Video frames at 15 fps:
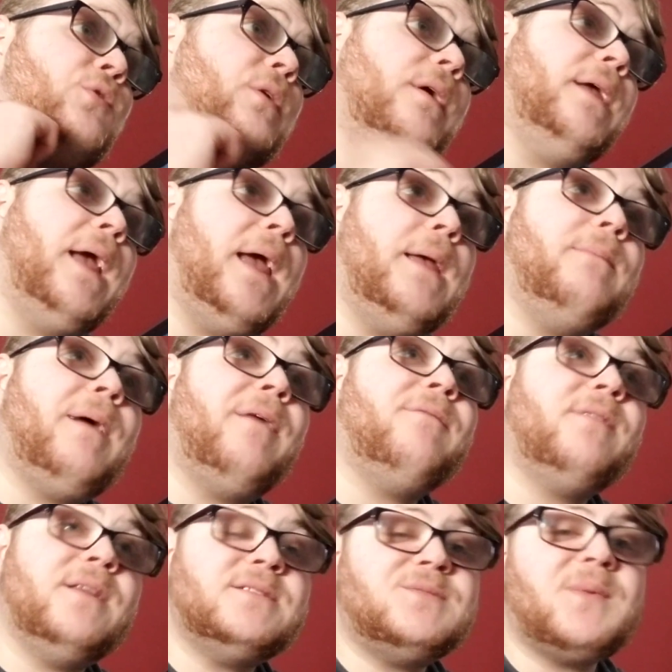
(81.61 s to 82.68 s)
a game have
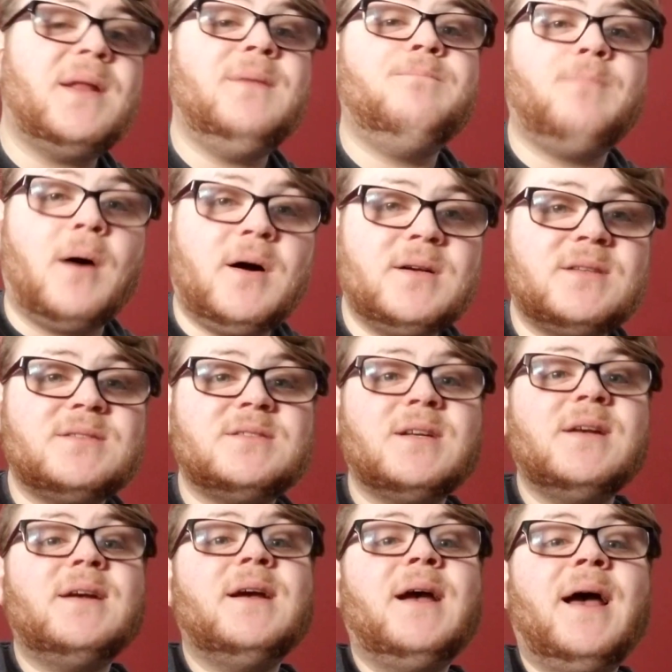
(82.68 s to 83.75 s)
this many bugs
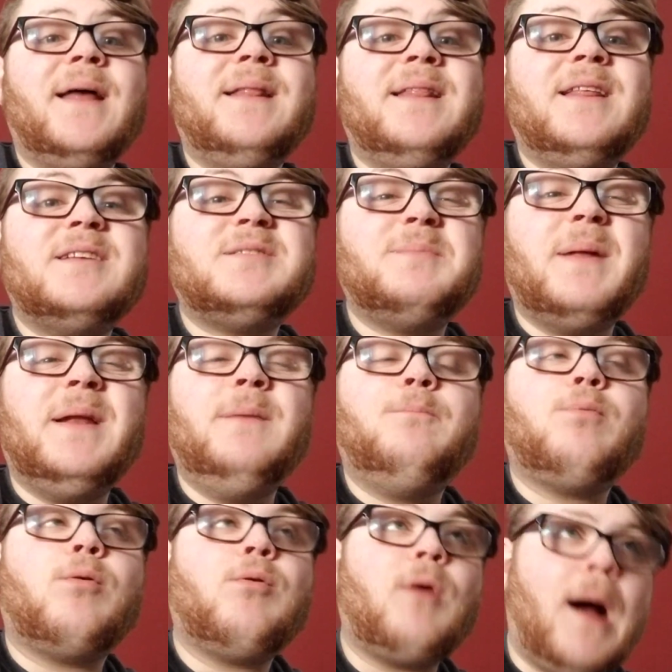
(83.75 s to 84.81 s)
and this many
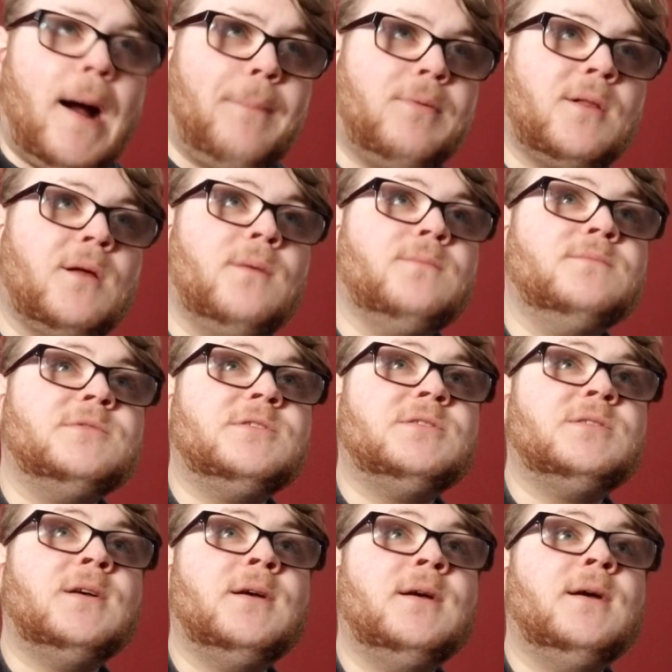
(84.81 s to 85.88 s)

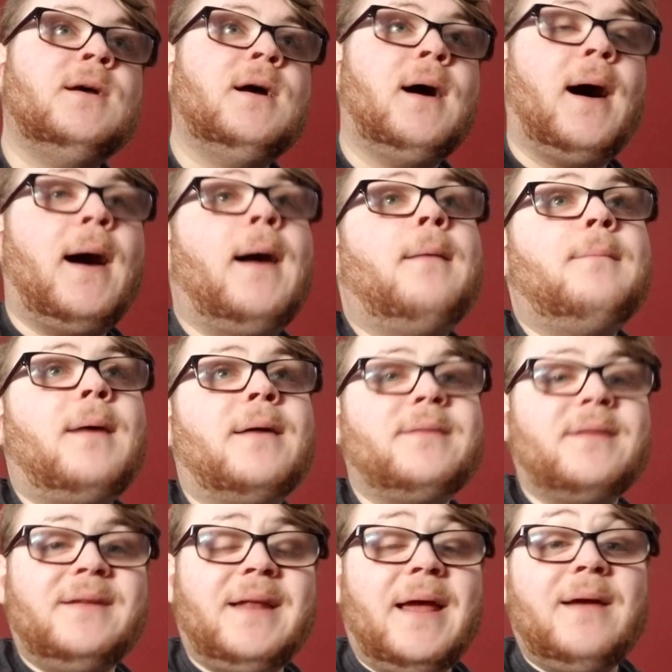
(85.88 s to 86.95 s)
problems on
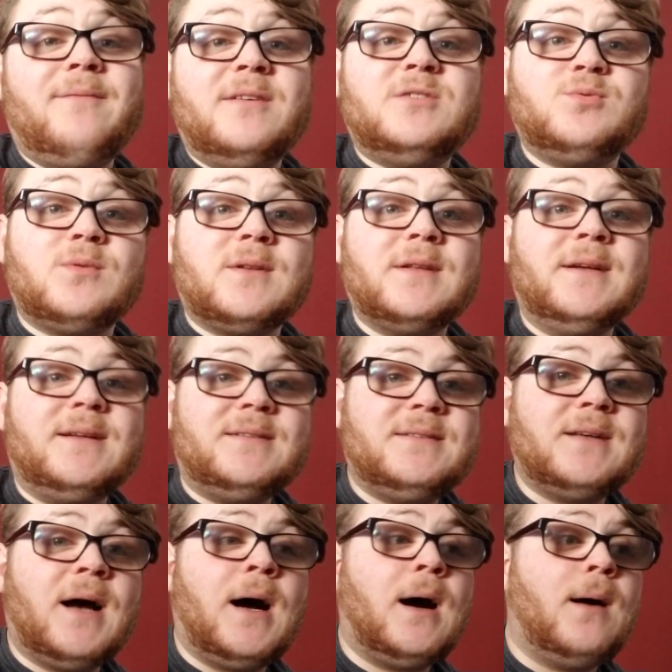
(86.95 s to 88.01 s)
the day of its release.
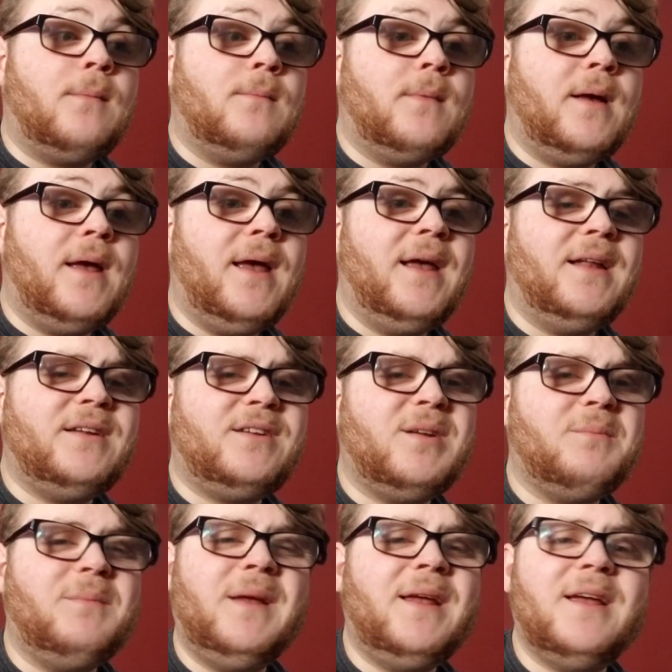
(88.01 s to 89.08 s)
To
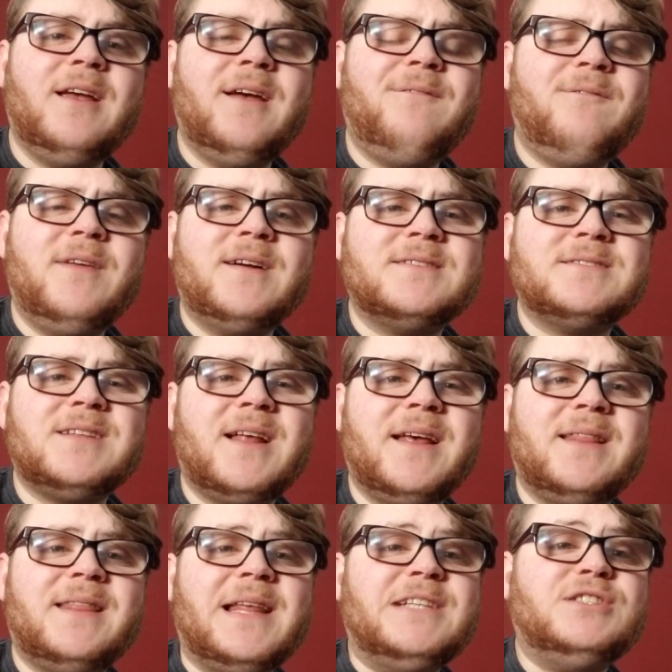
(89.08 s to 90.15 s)
me, it feels
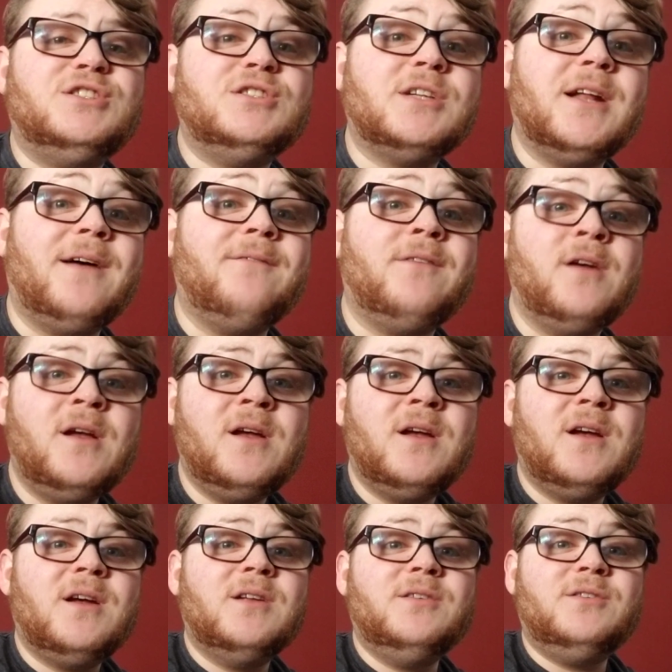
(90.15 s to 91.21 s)
like they should have
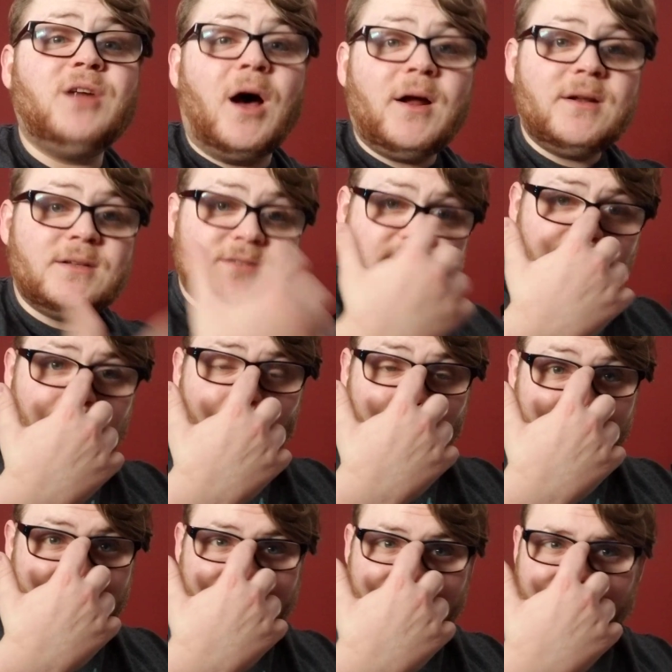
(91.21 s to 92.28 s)
done some
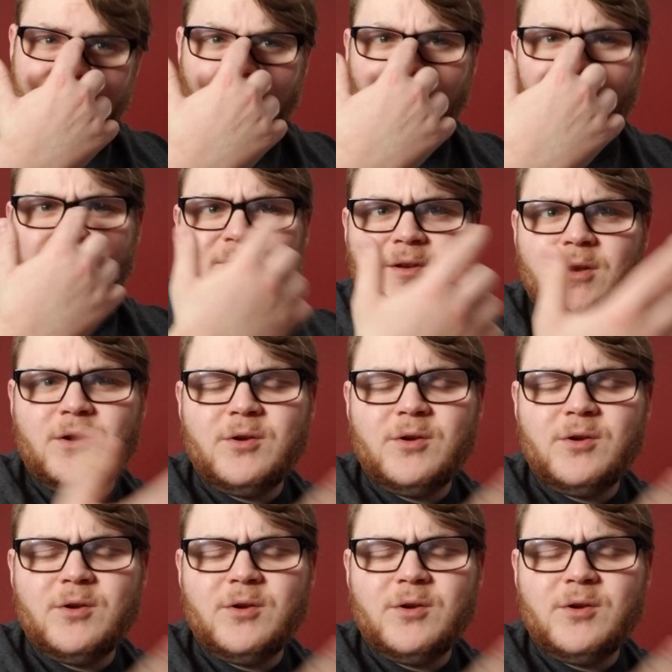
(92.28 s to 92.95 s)
more stuff to